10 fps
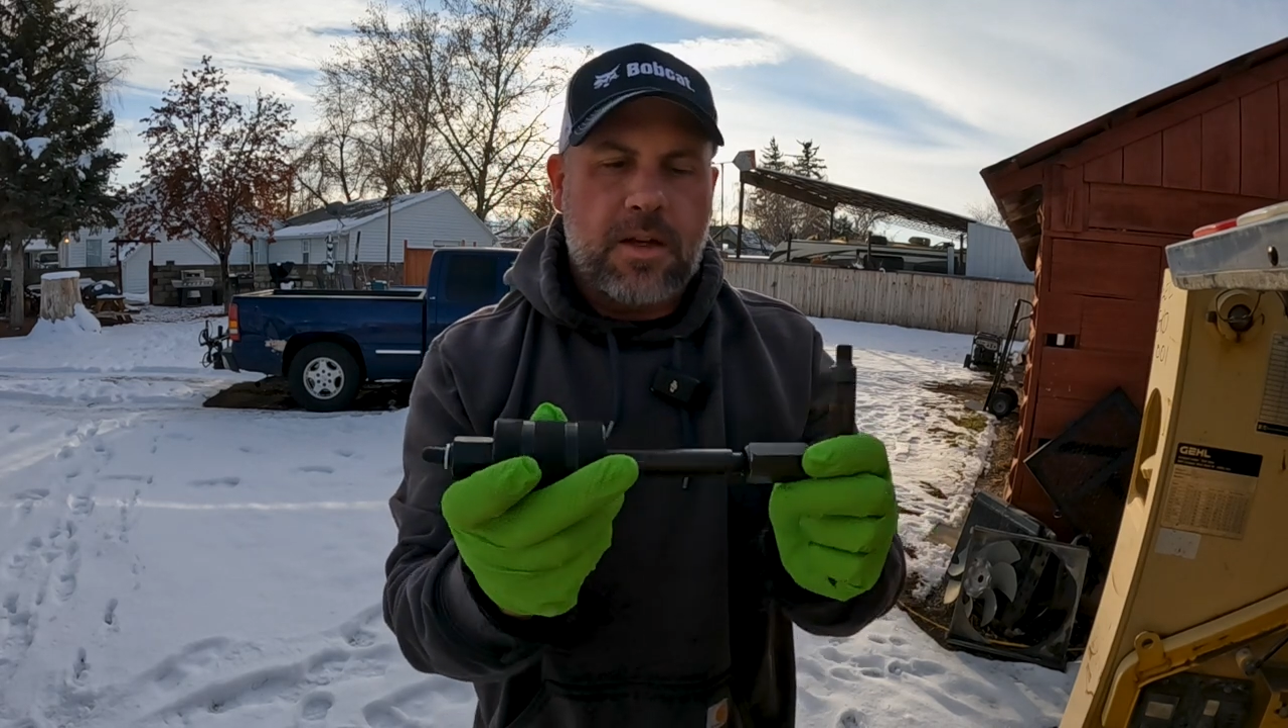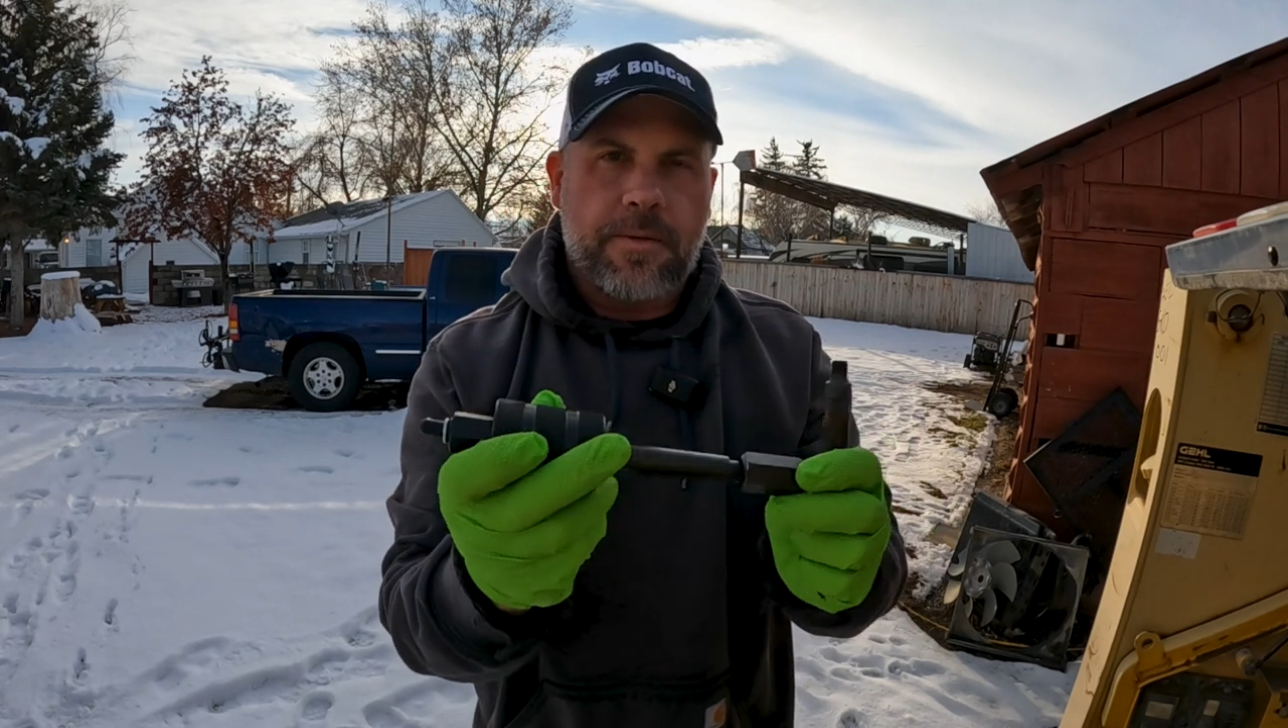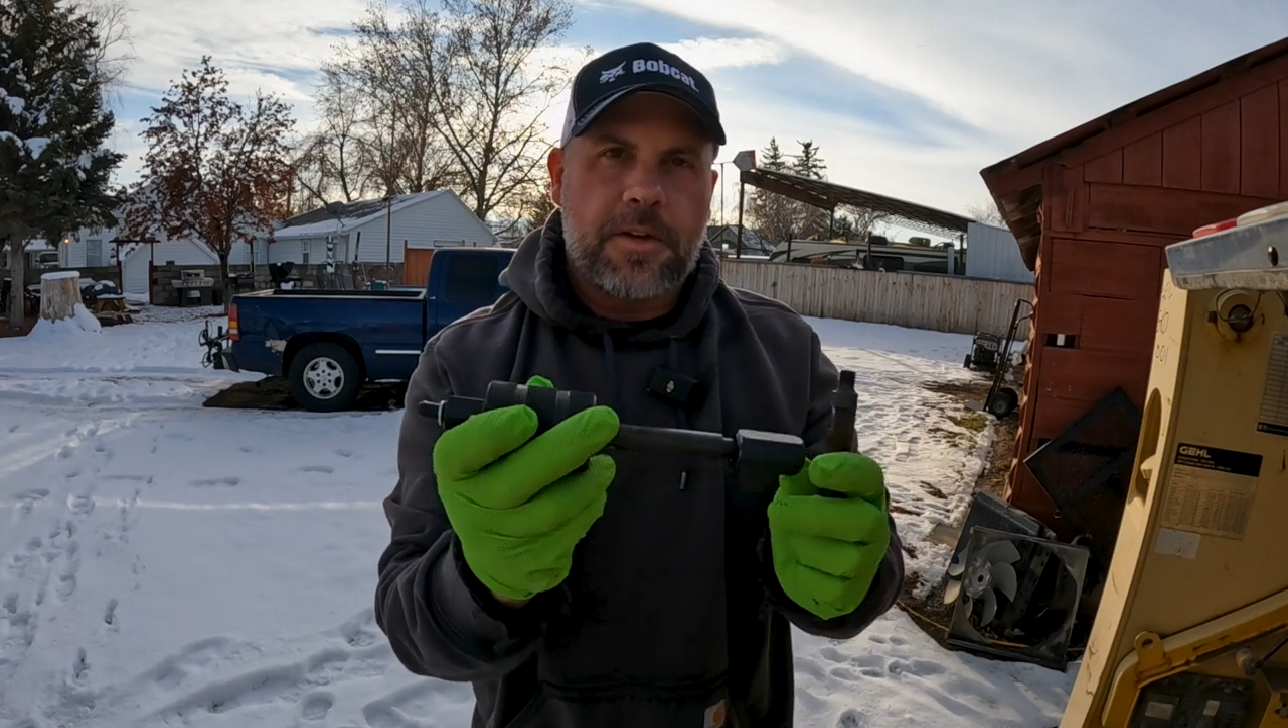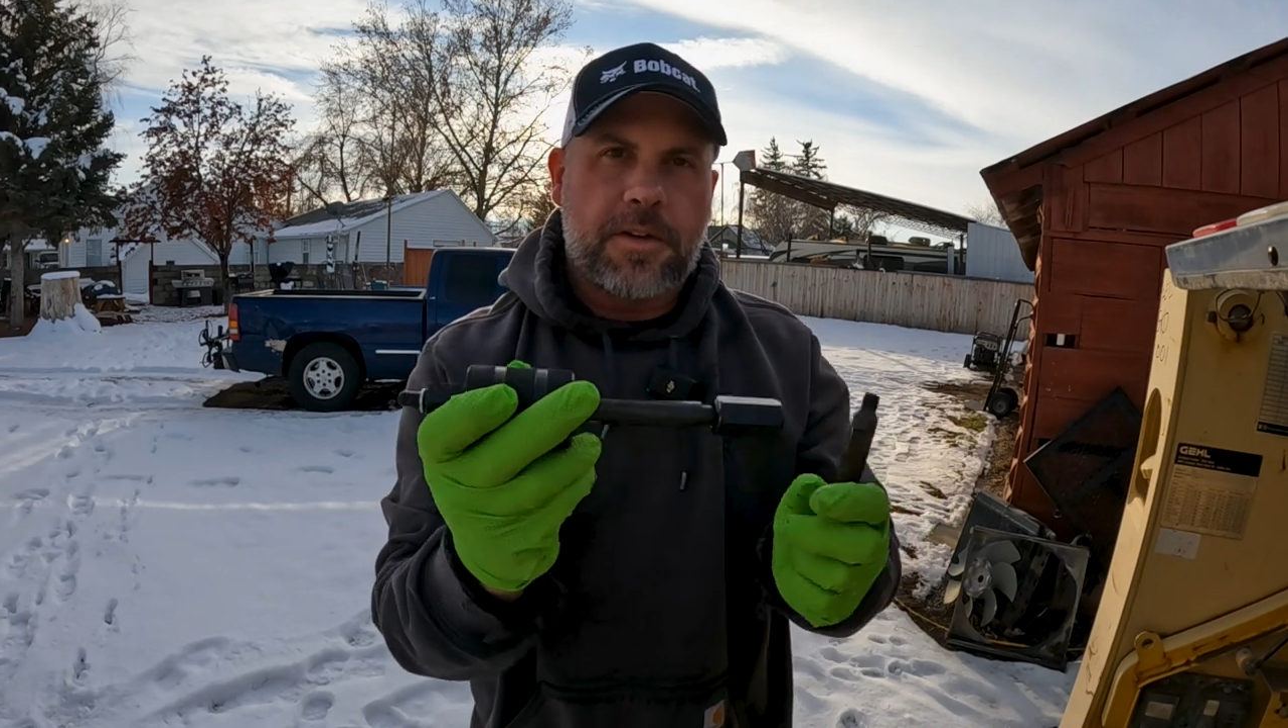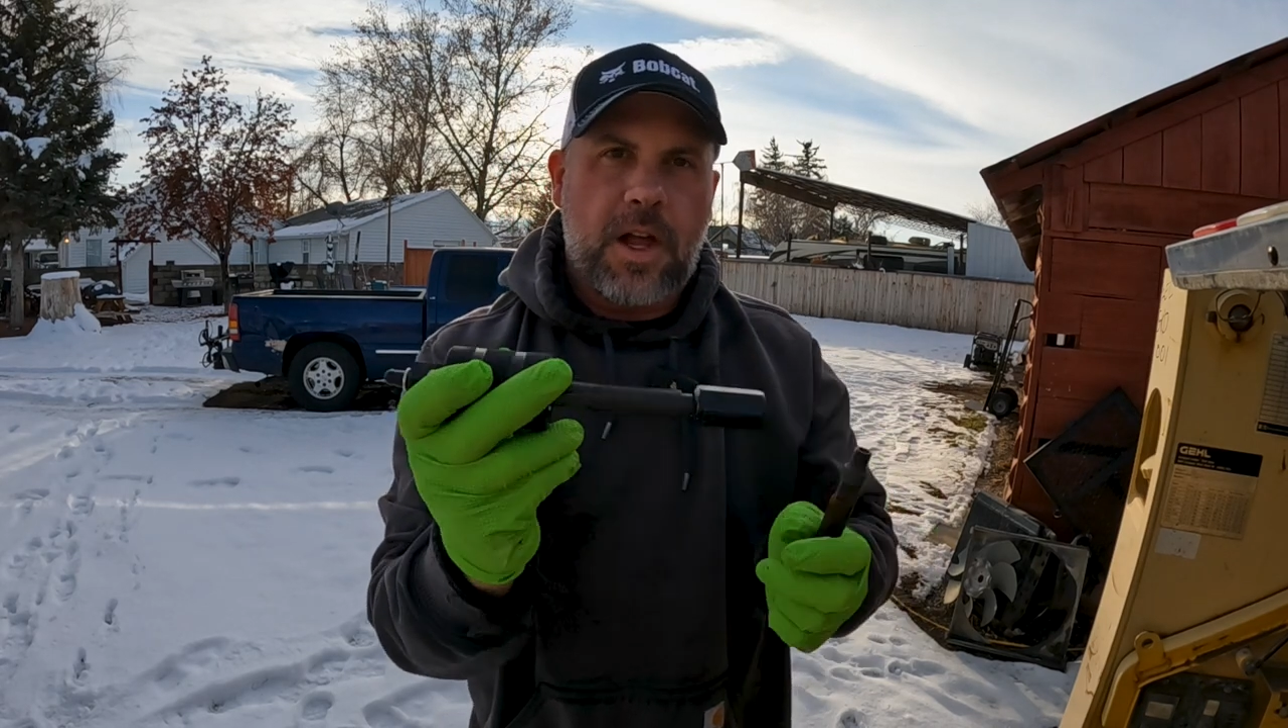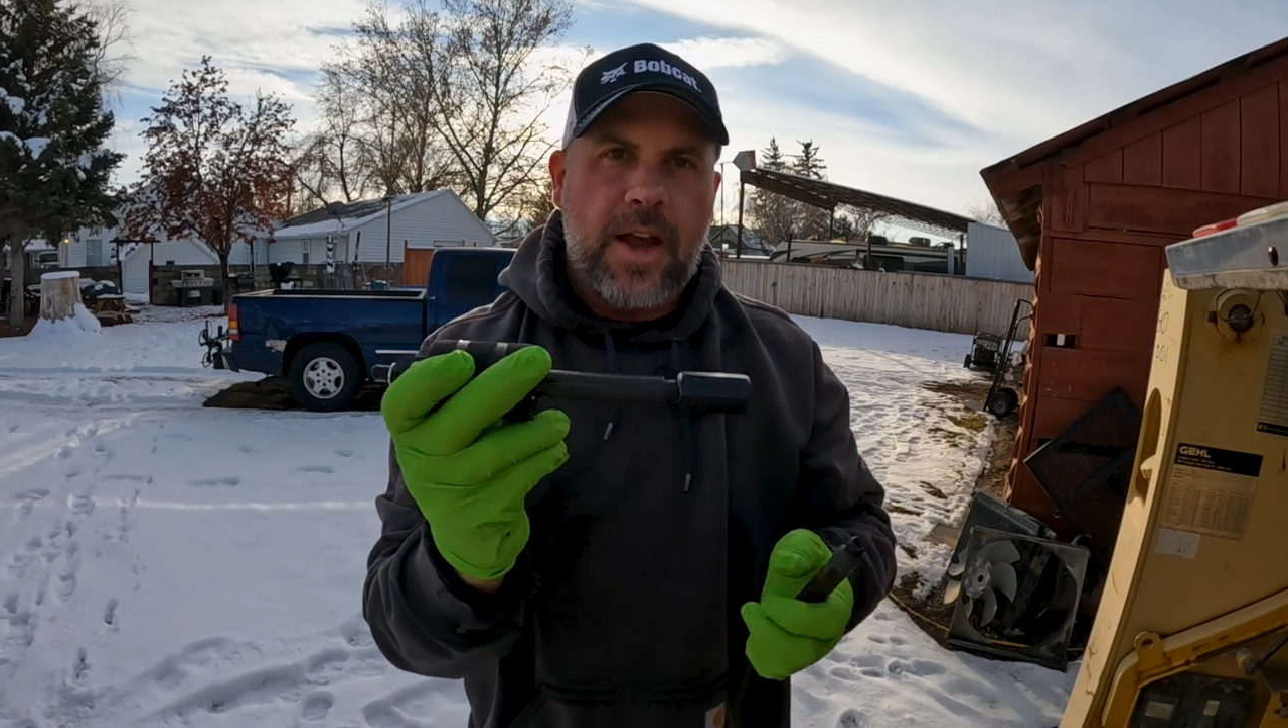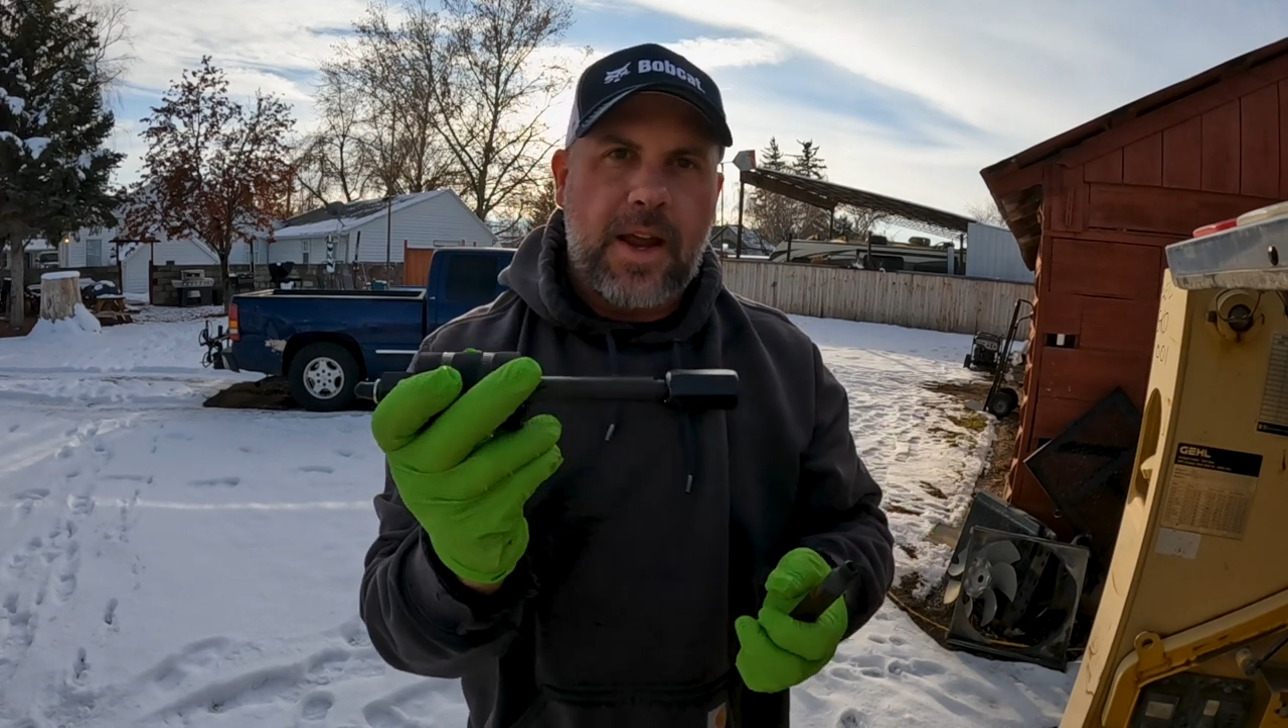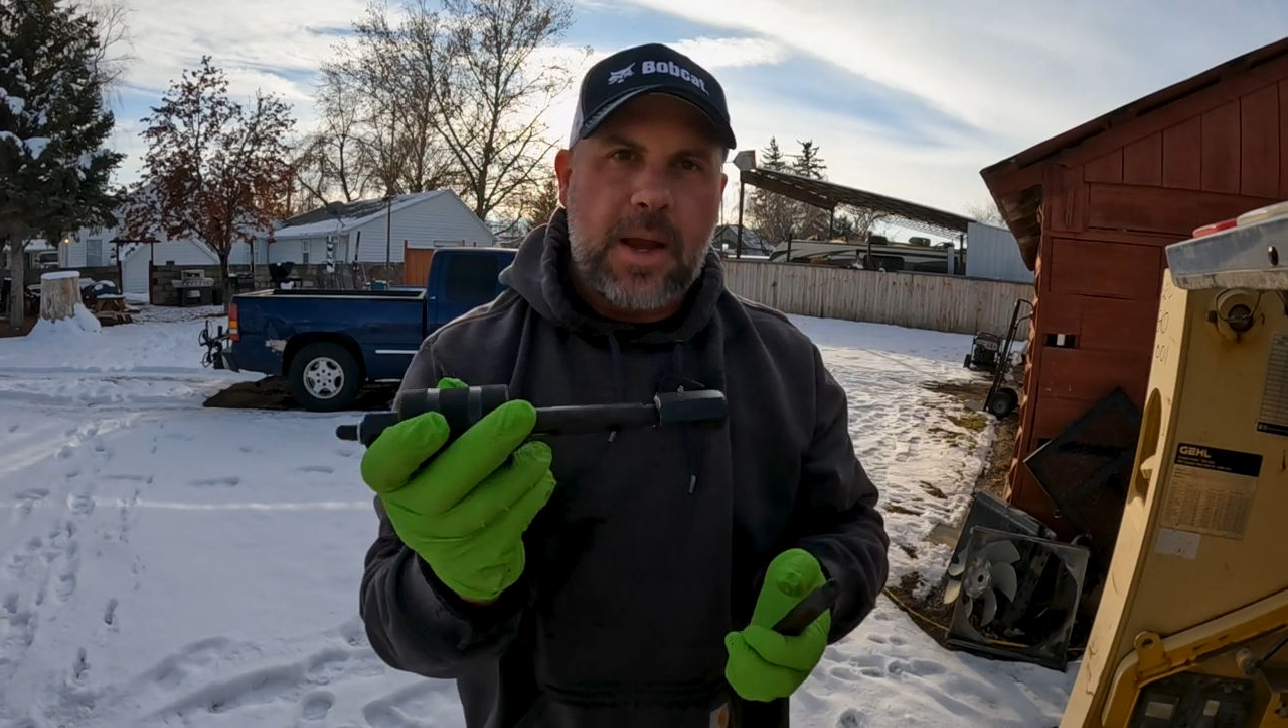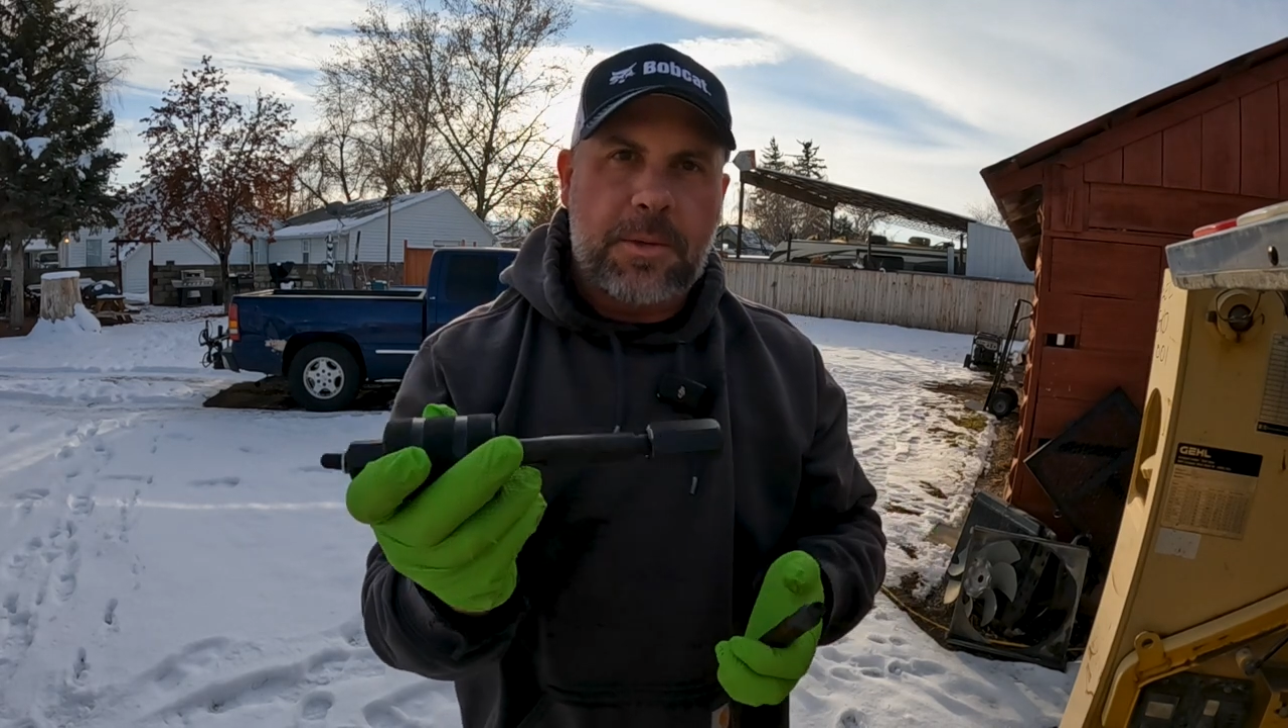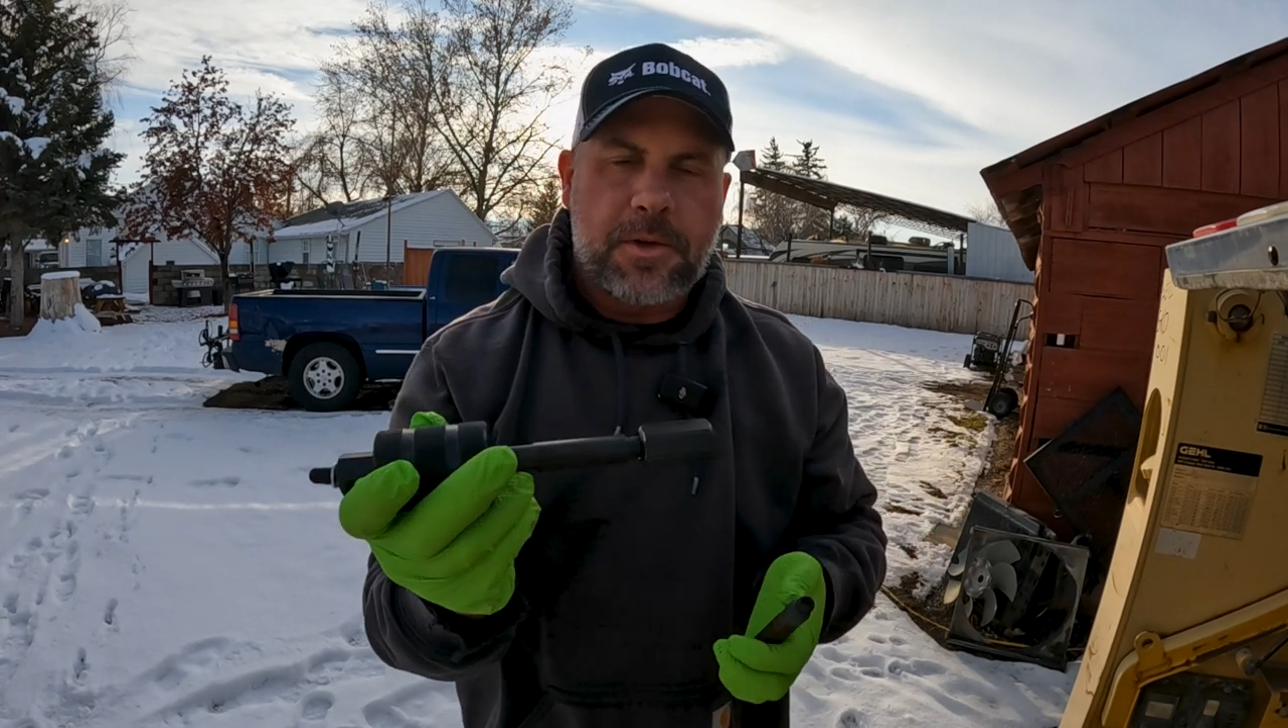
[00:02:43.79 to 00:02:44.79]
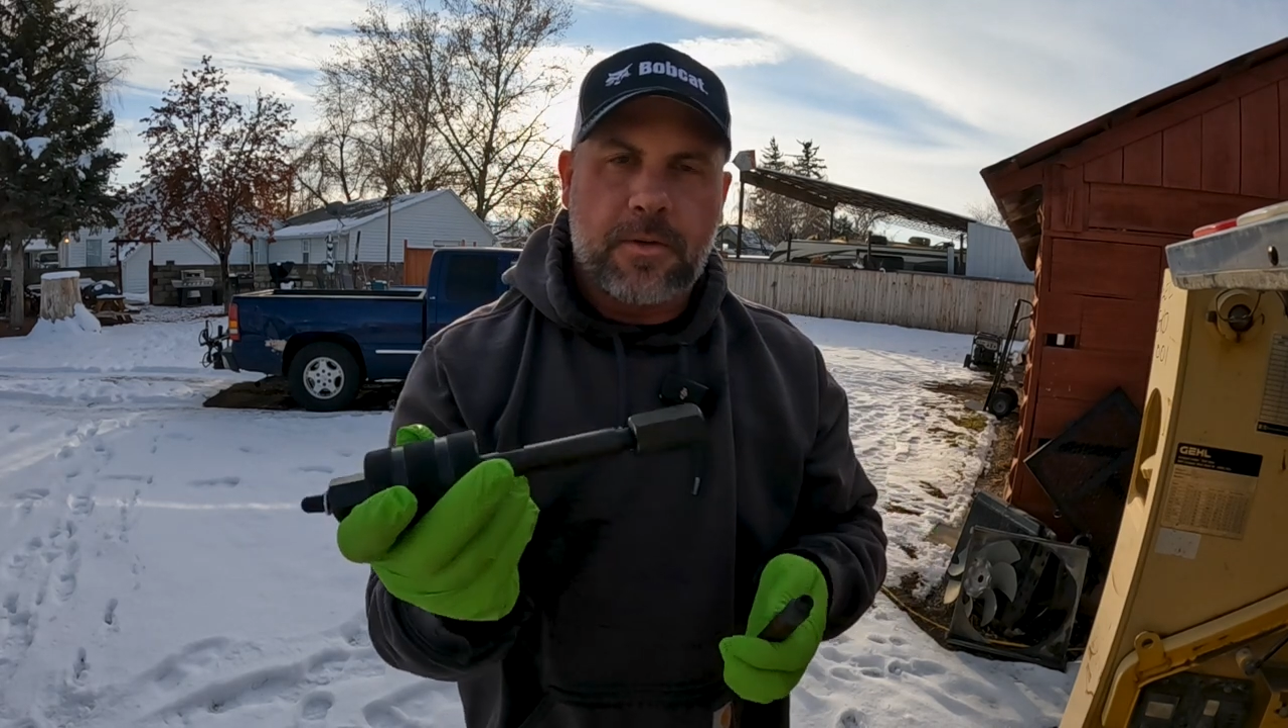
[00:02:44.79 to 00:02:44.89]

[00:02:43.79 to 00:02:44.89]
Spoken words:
different slide hammers